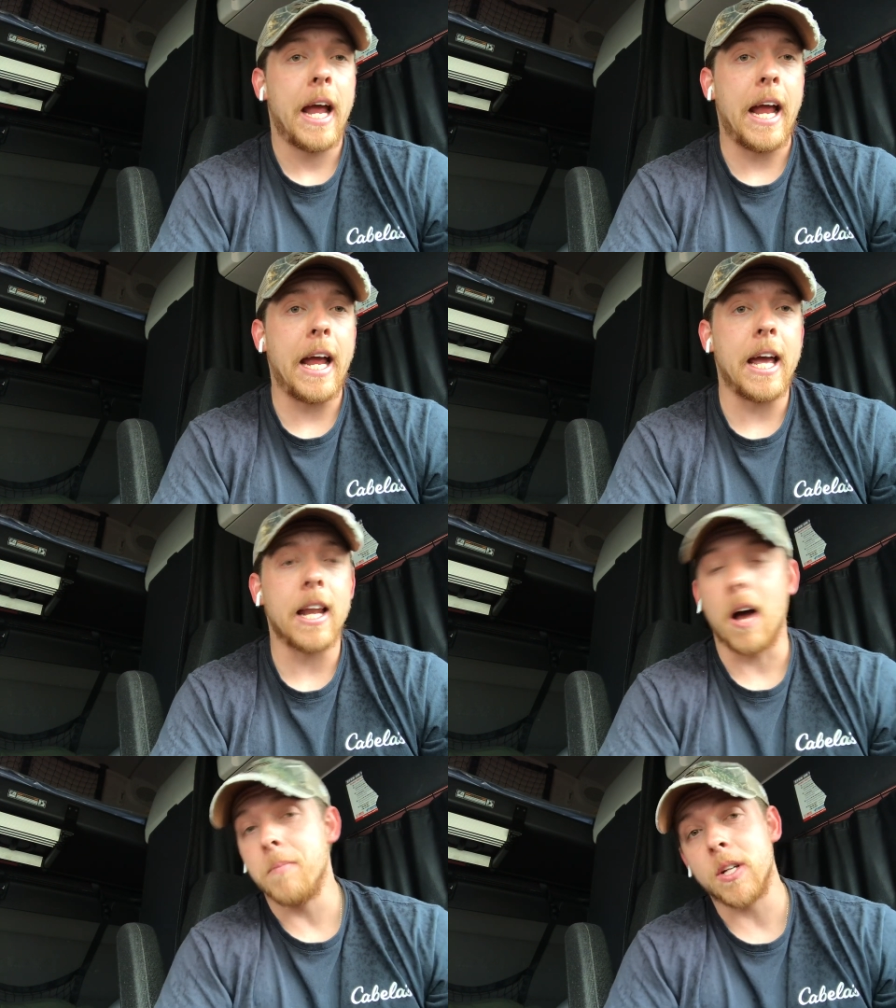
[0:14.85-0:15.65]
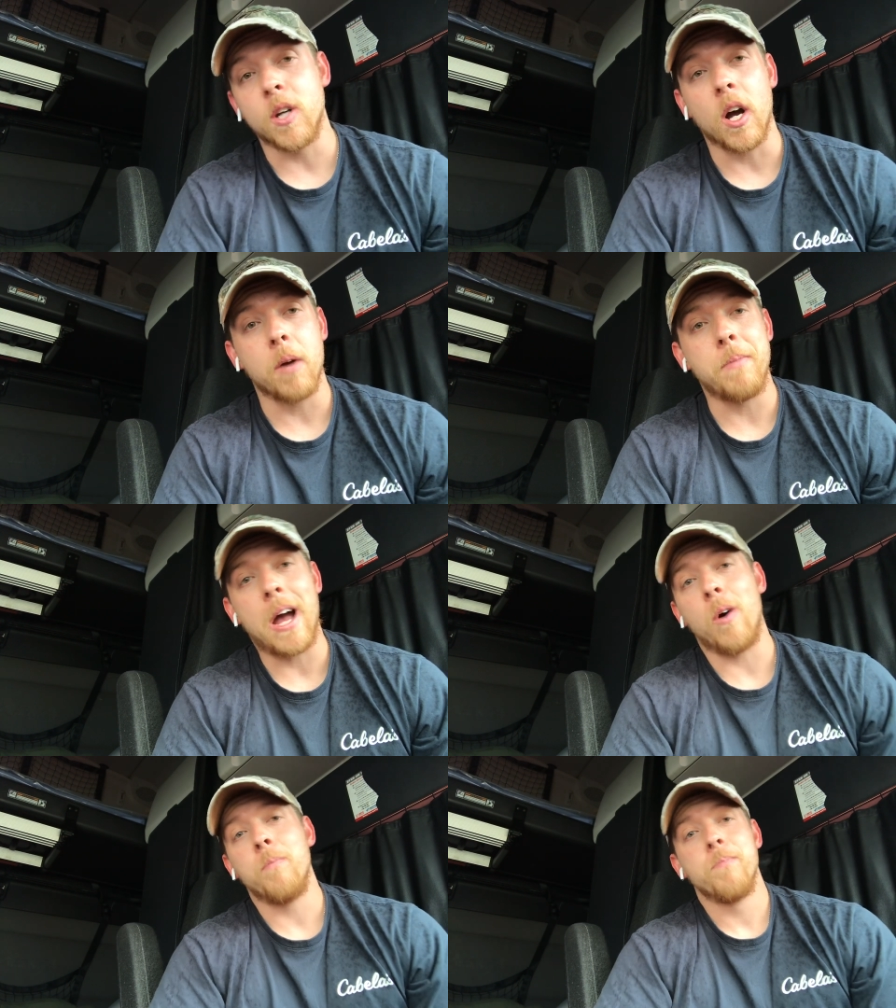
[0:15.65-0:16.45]
and I'm going to talk
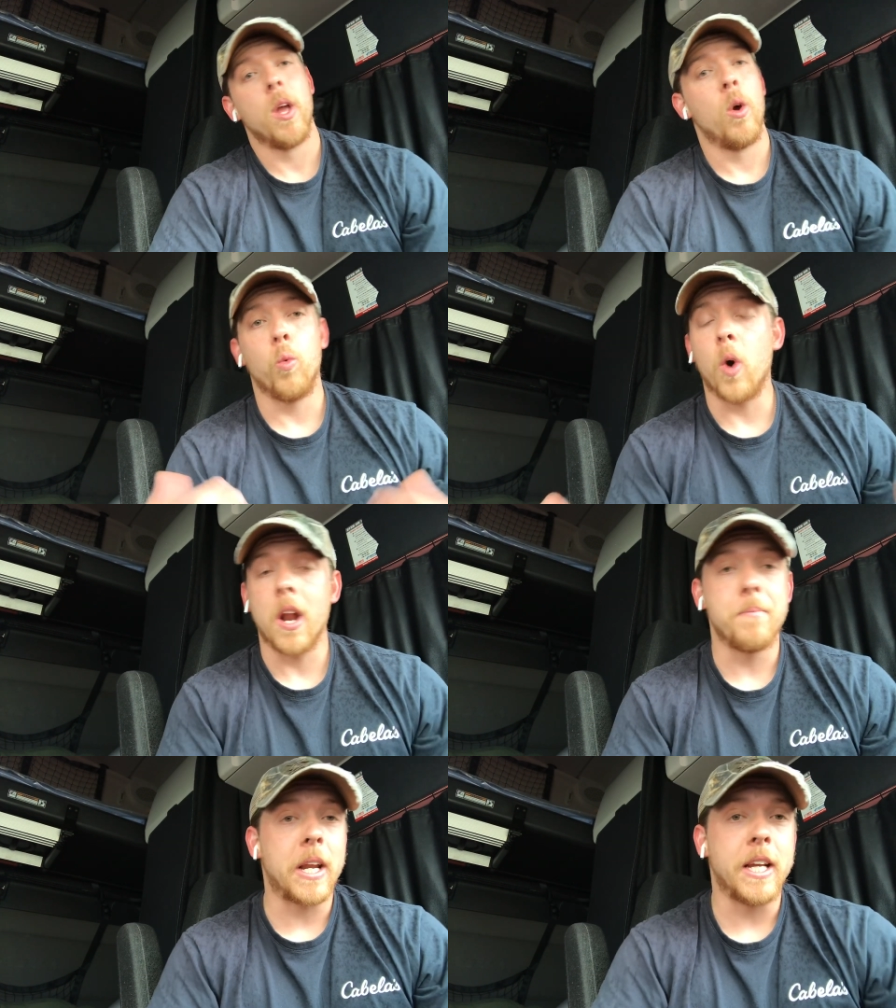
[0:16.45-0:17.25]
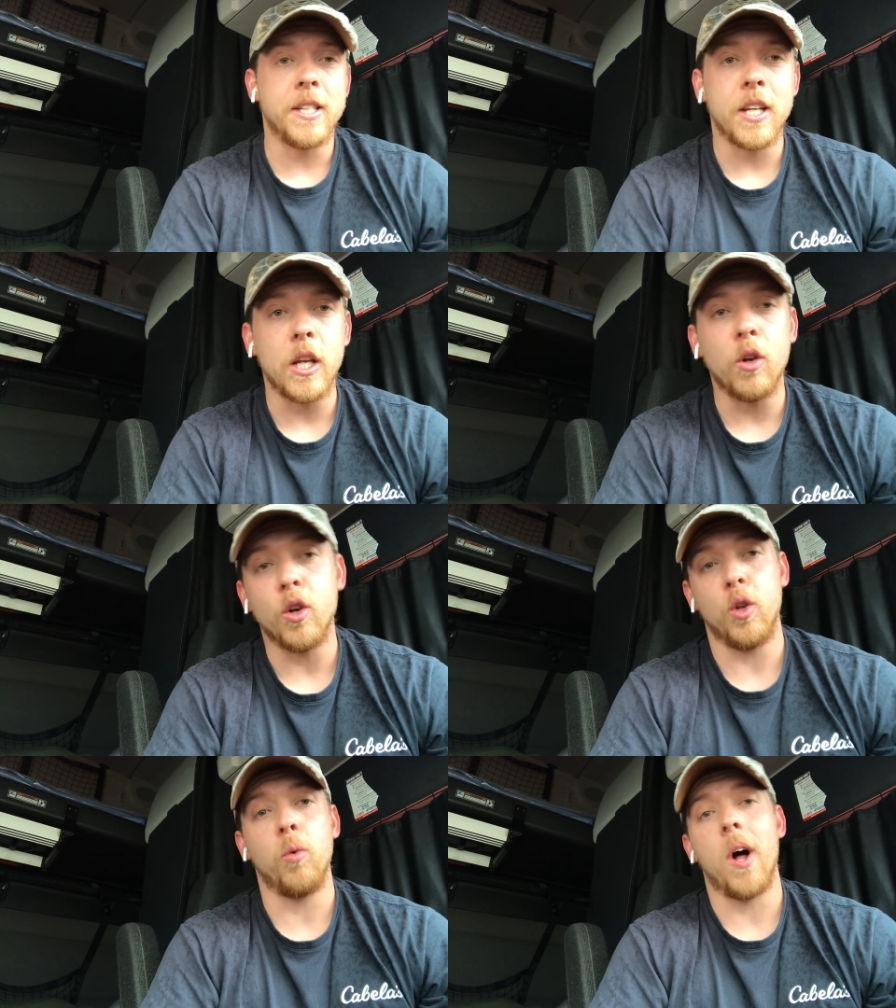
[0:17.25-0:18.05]
about what I'm going to continue
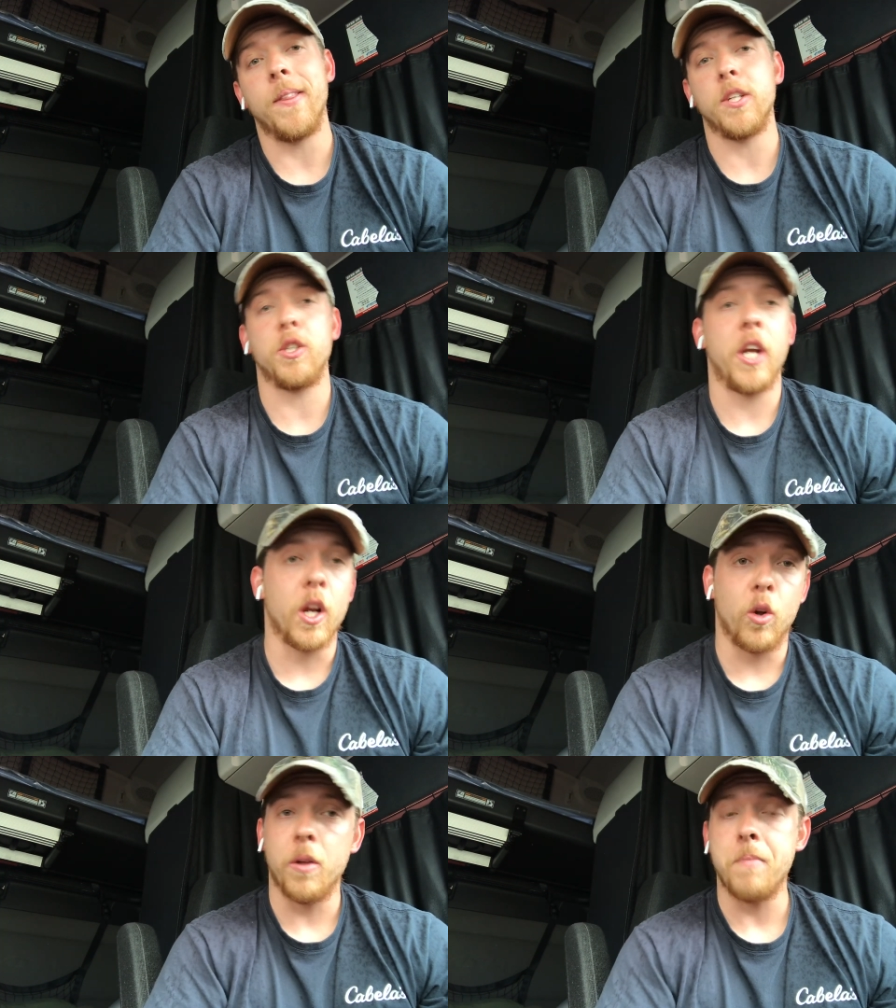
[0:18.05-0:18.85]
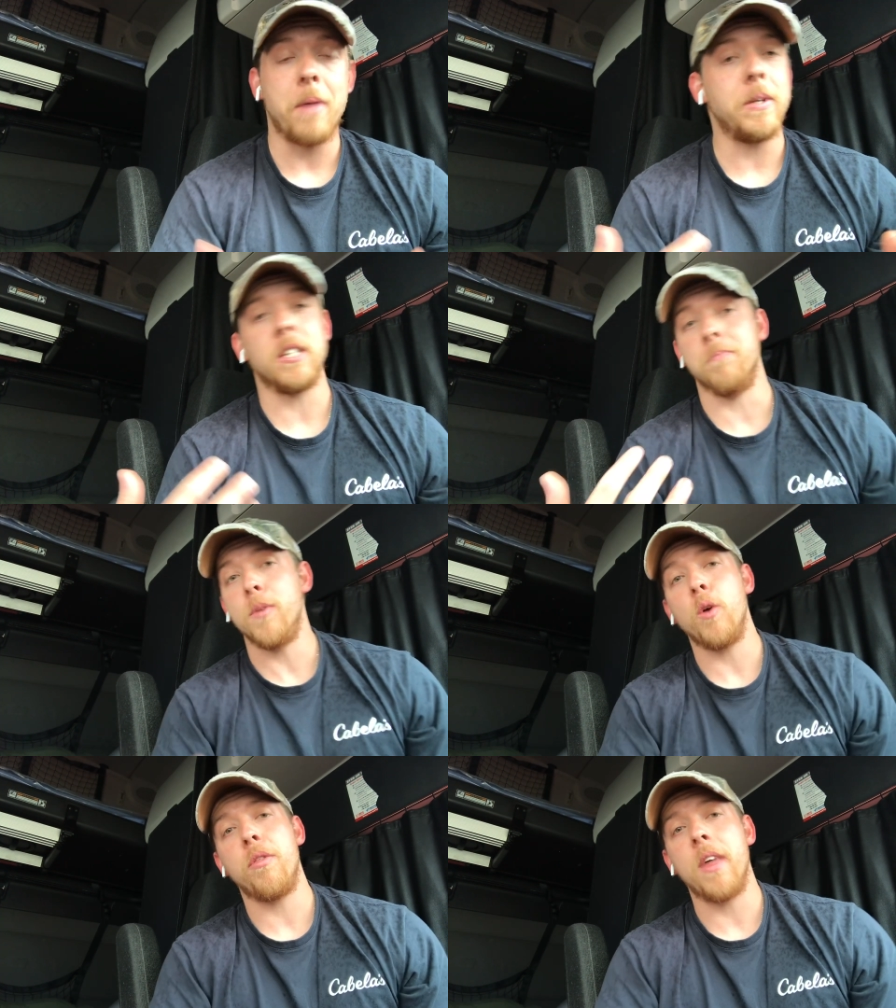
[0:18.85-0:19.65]
to do on this channel and maybe some
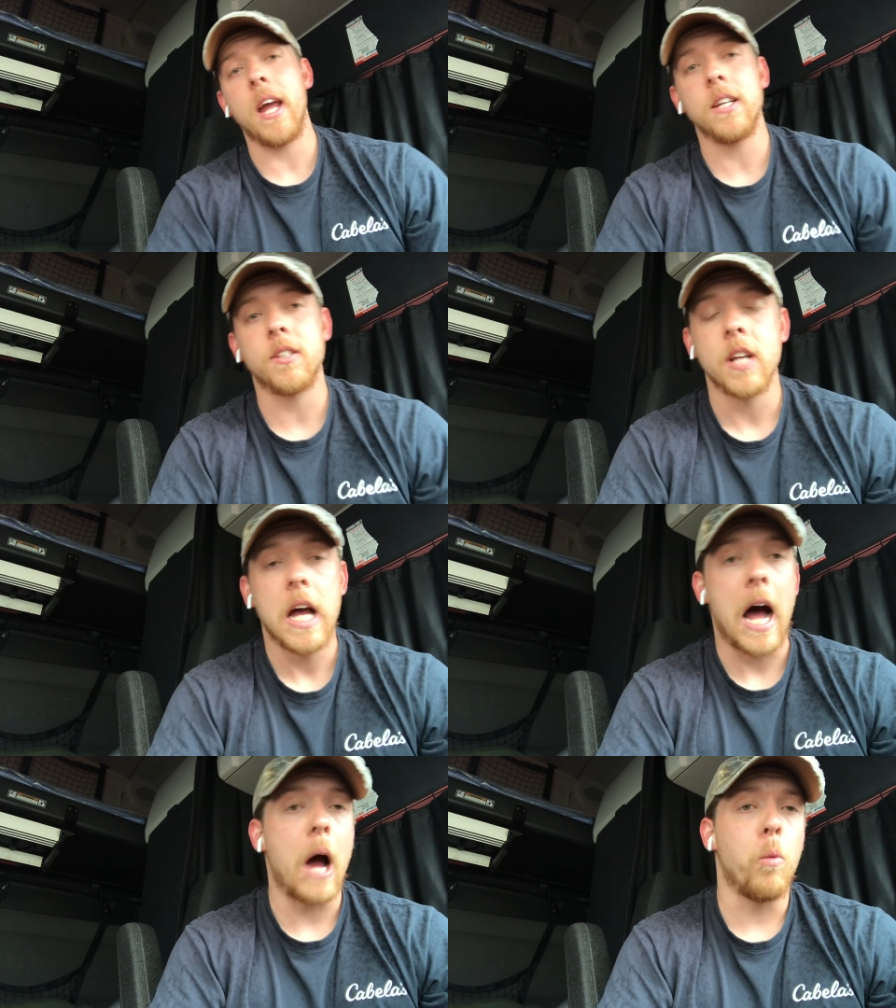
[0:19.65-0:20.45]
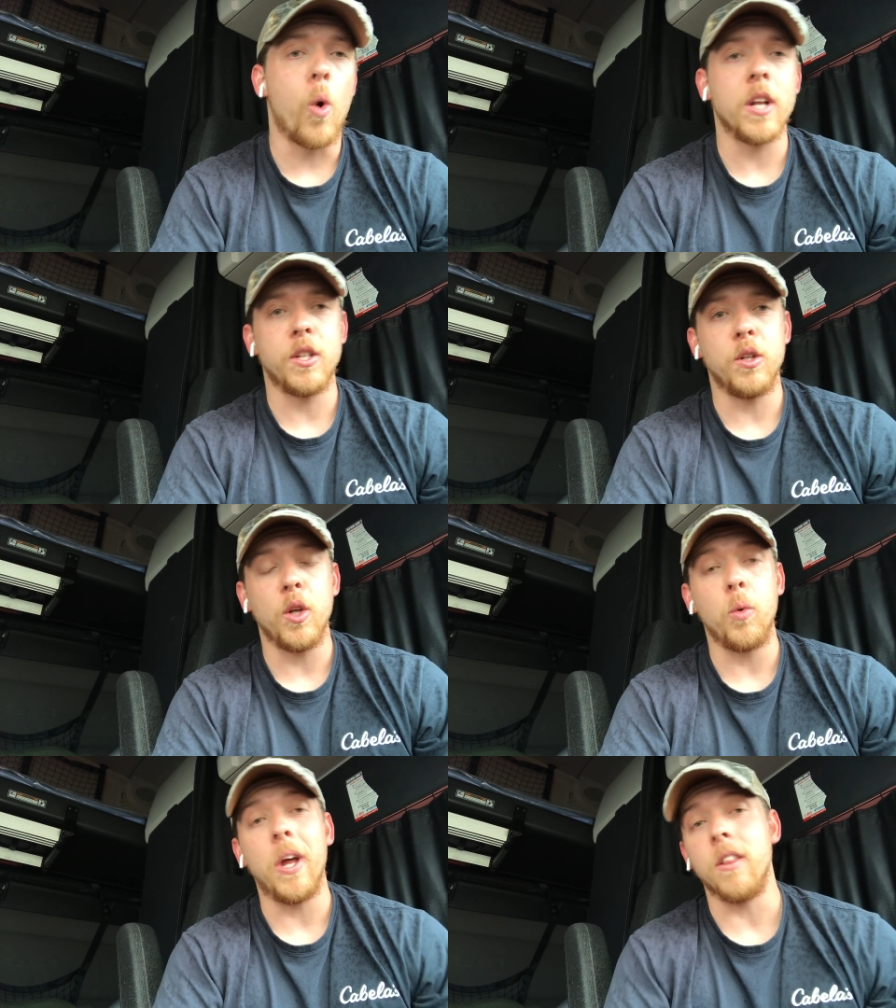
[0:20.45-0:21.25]
new things I want to
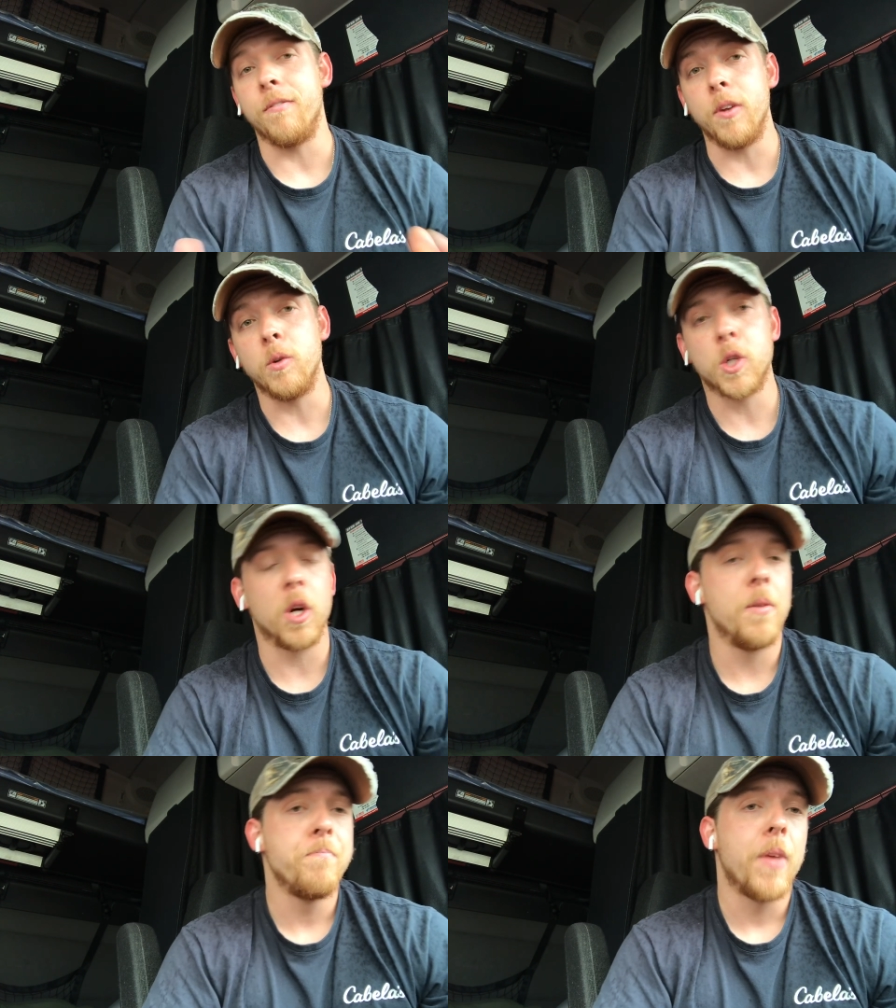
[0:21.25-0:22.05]
do in the future.